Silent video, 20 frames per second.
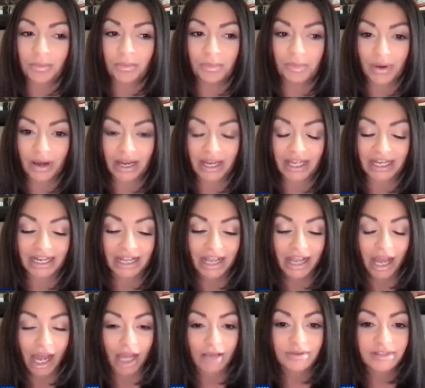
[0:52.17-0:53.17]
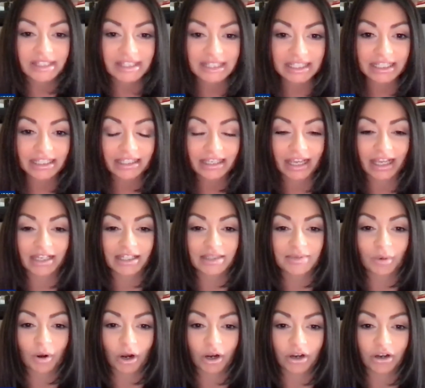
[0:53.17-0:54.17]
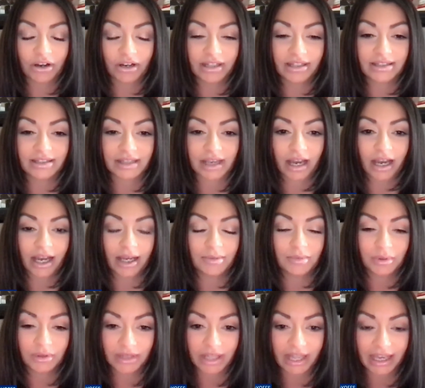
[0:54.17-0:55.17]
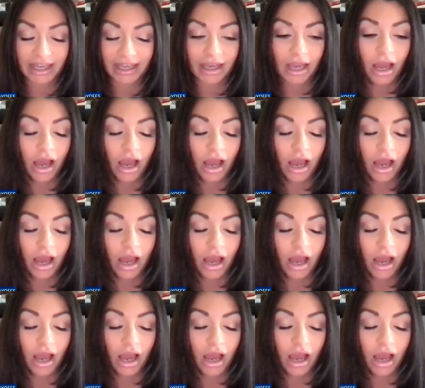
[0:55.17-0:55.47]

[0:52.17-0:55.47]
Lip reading: but I've seen Candace Parker and the Sky play